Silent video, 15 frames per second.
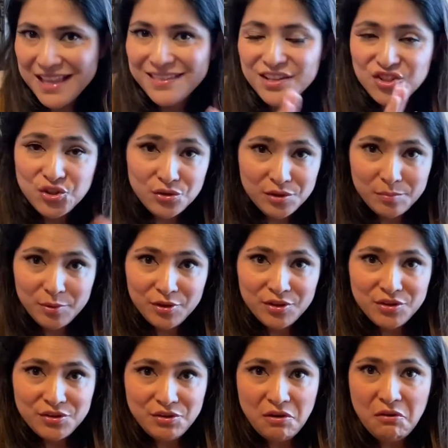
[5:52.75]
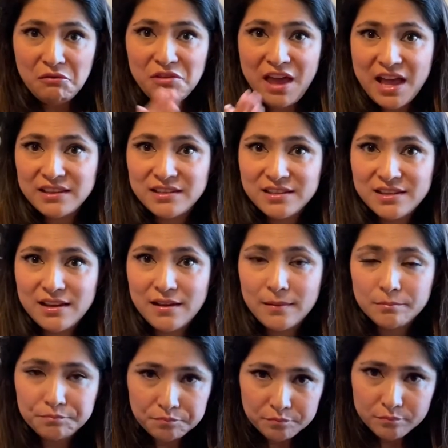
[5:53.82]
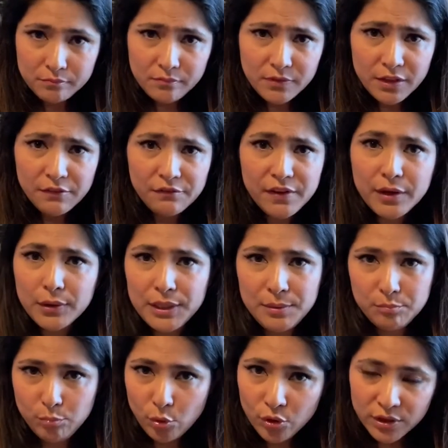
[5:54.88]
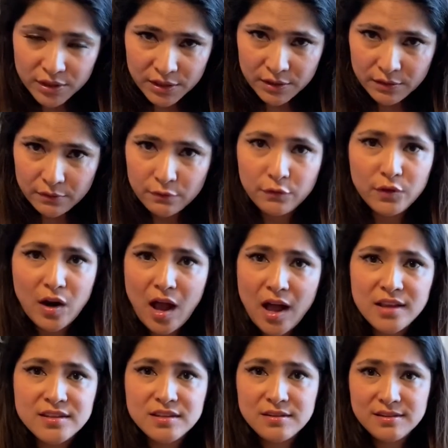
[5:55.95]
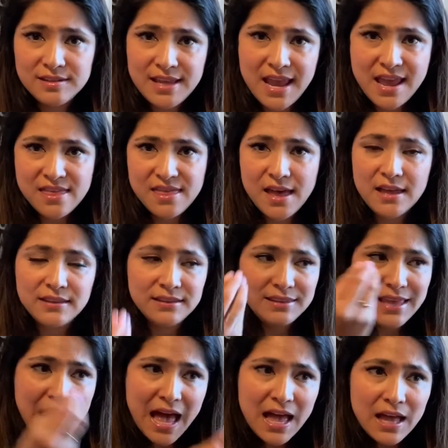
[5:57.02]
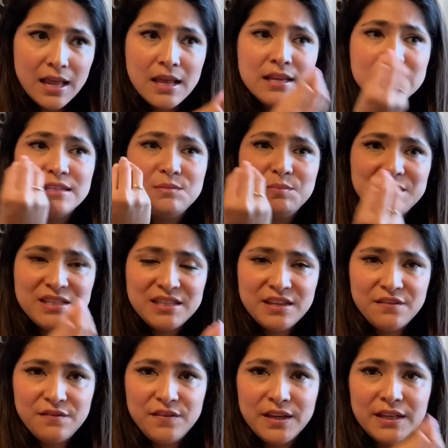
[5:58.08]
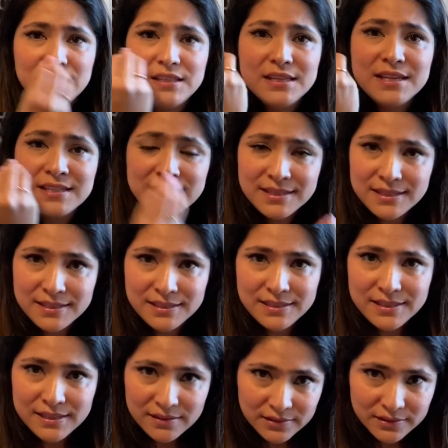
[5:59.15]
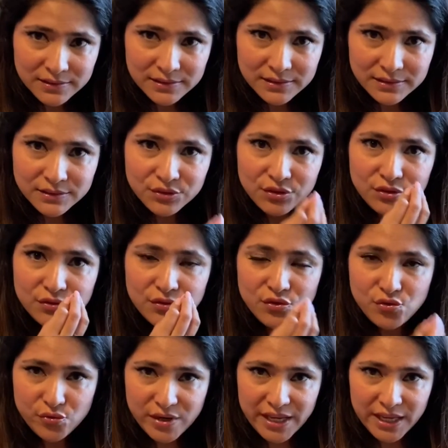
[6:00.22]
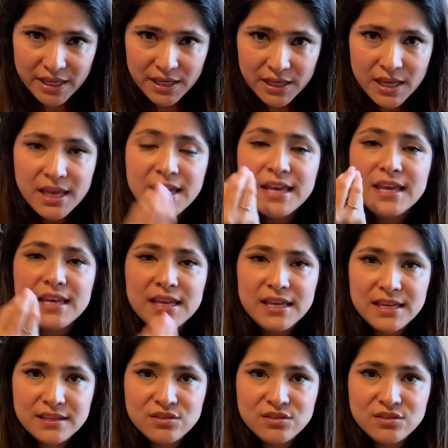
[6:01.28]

Juniper, you know, that's very important for us to say that that specific distill drink is